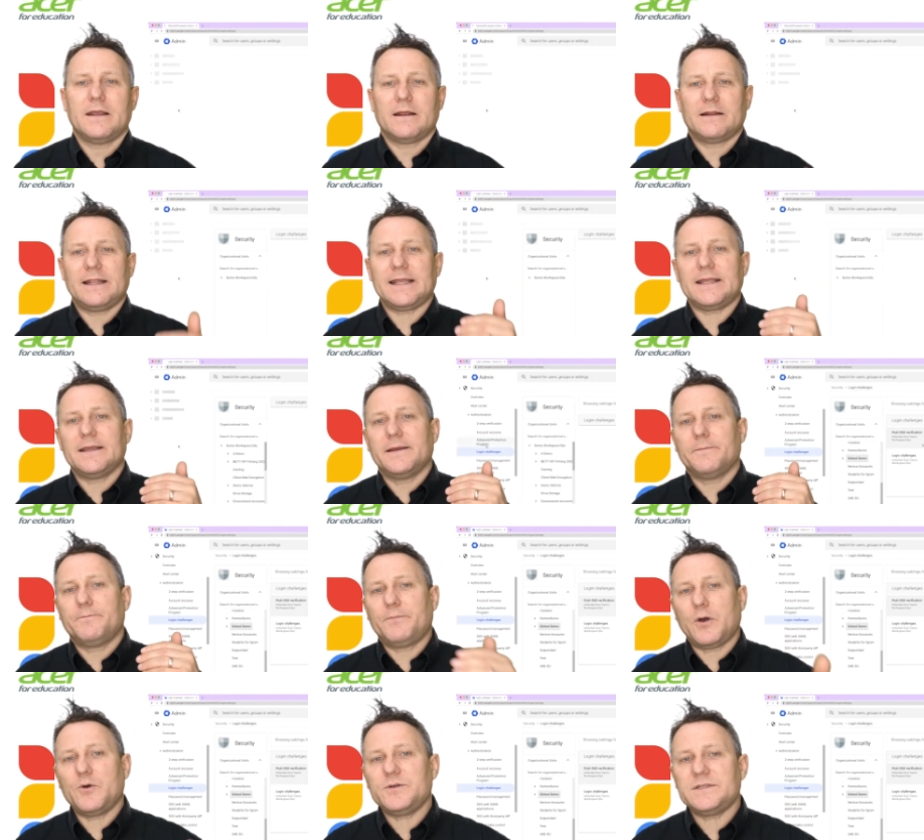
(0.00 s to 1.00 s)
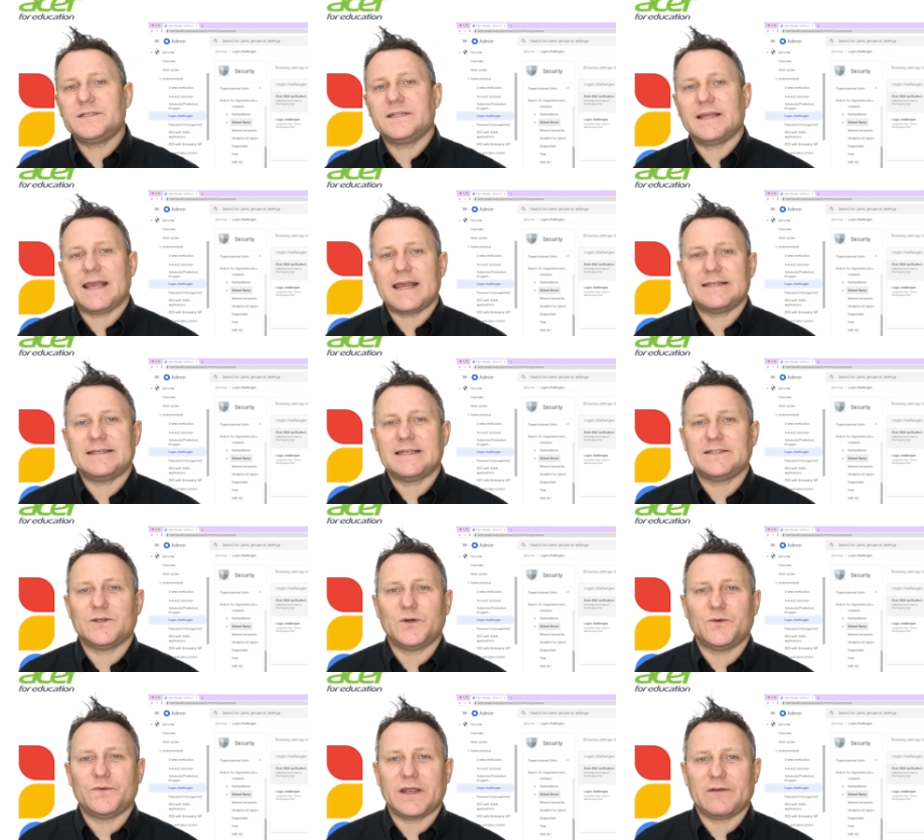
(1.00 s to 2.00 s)
Click post
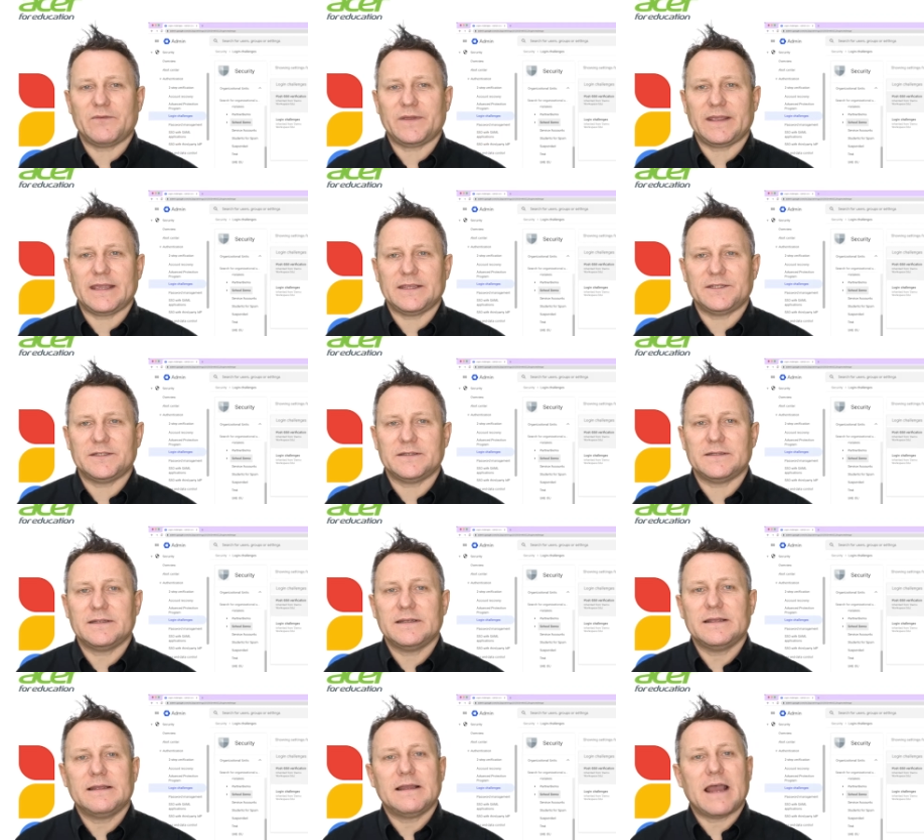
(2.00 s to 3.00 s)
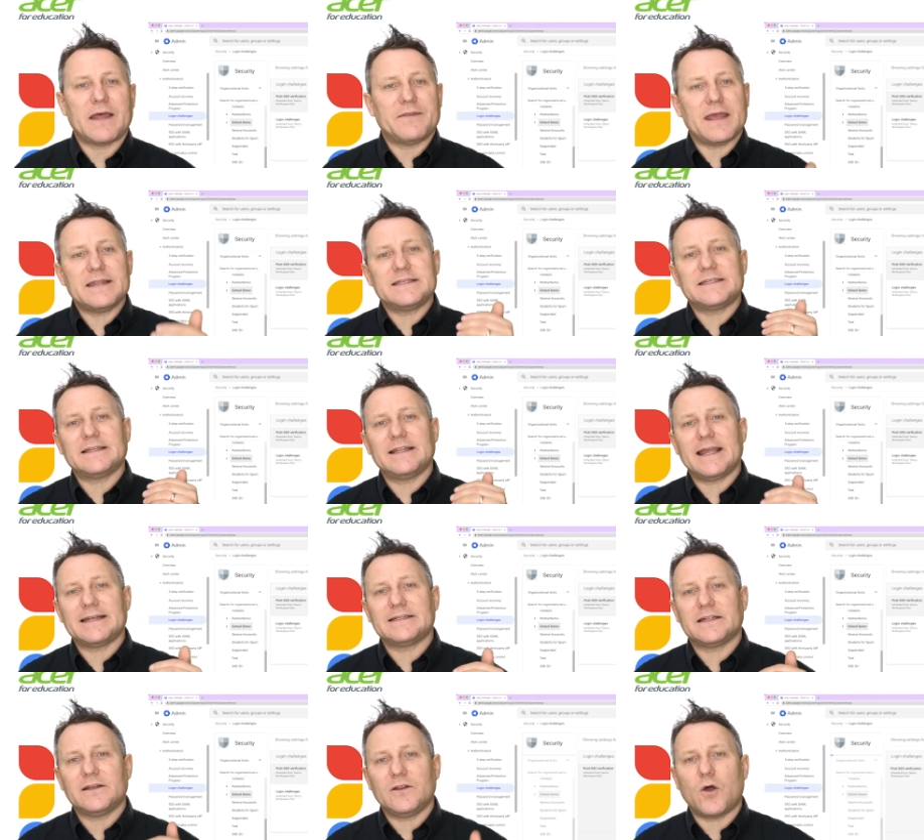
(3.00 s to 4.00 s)
SSO verification and then
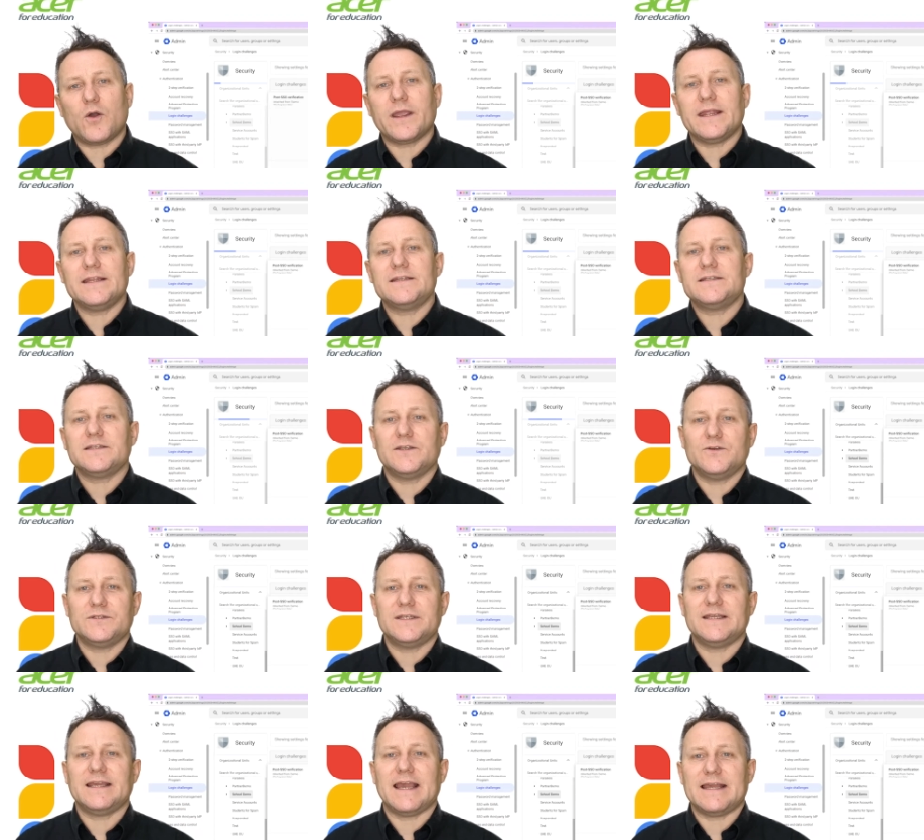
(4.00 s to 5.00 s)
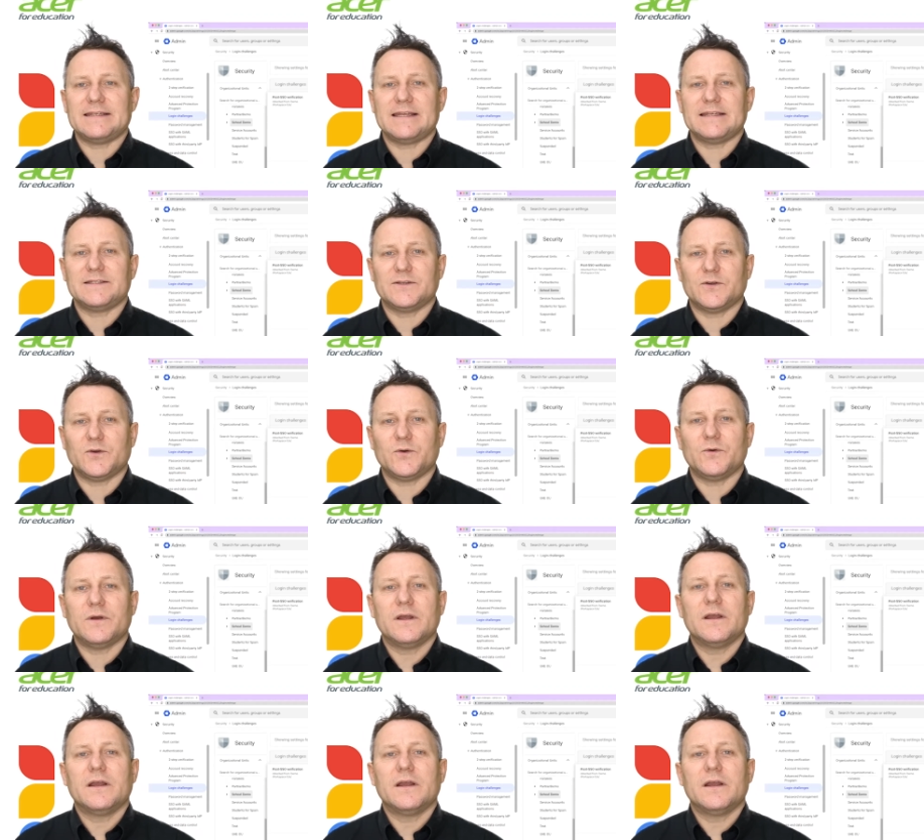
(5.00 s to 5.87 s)
select logins using SSO